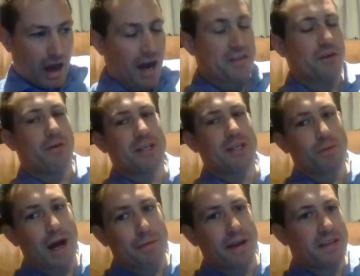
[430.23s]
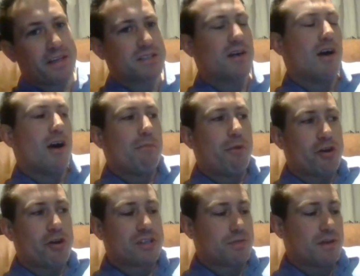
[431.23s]
I think Rhys Webb is
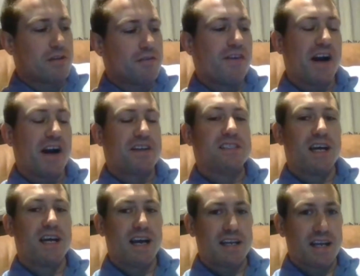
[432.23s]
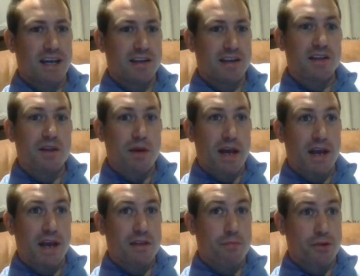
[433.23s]
possibly the finest 9 in
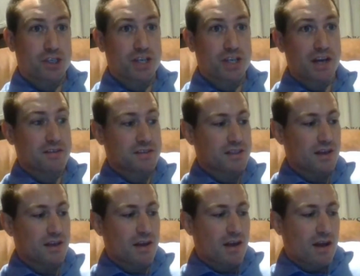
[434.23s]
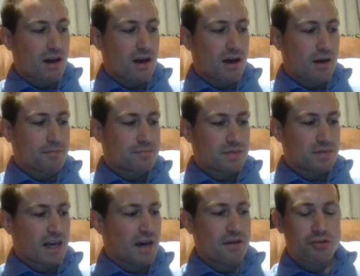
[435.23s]
the British Isles.
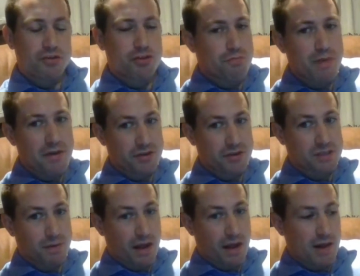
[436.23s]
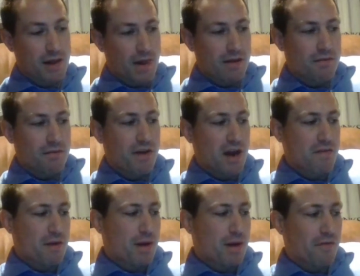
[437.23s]
Tremendous player.
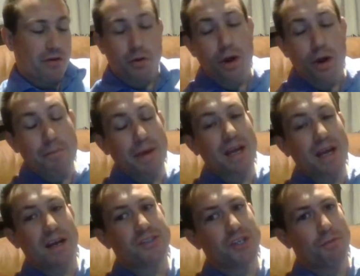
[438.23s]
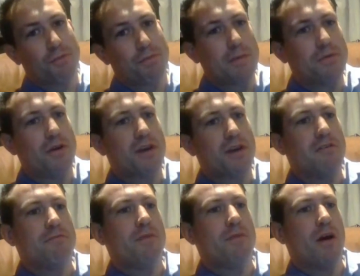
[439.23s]
Very, very powerful. Quite a big lad too. People don't
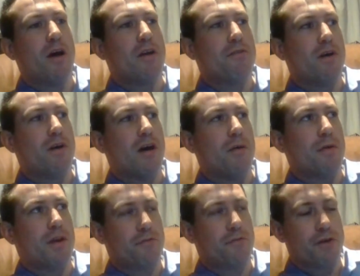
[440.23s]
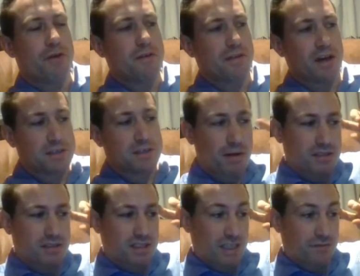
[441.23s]
give him enough credit for that. He's about
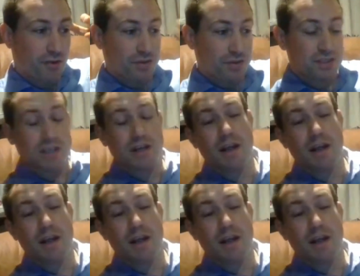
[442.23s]
6 foot.